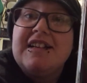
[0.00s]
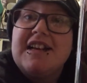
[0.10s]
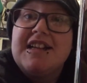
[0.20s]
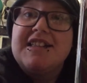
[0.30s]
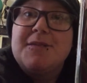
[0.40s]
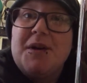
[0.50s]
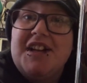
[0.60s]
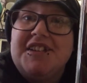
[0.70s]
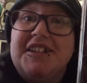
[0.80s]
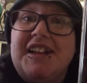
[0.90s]
is the bird
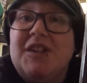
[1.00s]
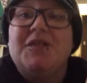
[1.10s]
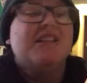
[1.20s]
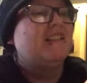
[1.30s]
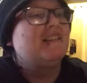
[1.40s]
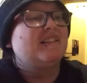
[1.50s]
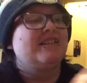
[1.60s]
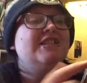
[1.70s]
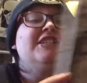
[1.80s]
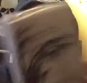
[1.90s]
on the cover.
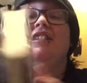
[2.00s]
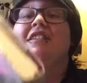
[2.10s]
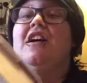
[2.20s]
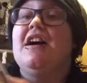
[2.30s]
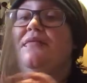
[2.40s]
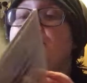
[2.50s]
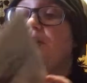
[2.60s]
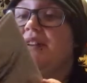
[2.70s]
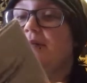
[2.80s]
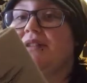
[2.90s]
I have no
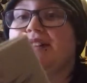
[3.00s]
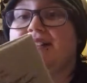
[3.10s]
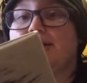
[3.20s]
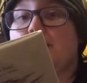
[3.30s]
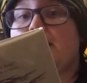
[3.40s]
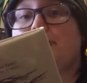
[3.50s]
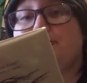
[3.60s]
idea what this is about.